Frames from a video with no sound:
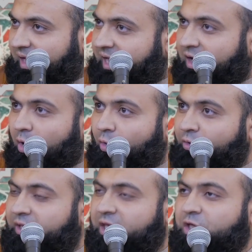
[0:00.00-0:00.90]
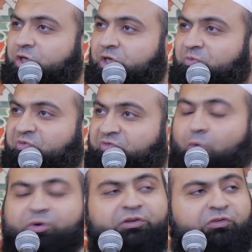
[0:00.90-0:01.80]
and only
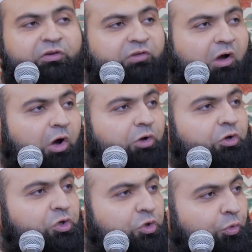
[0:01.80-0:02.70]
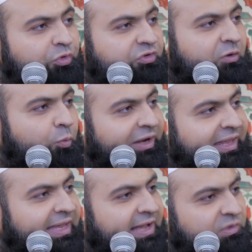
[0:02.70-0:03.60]
focuses on using what
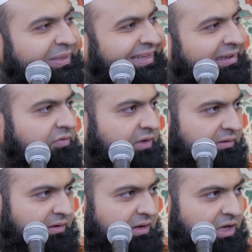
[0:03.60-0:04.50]
he has been given.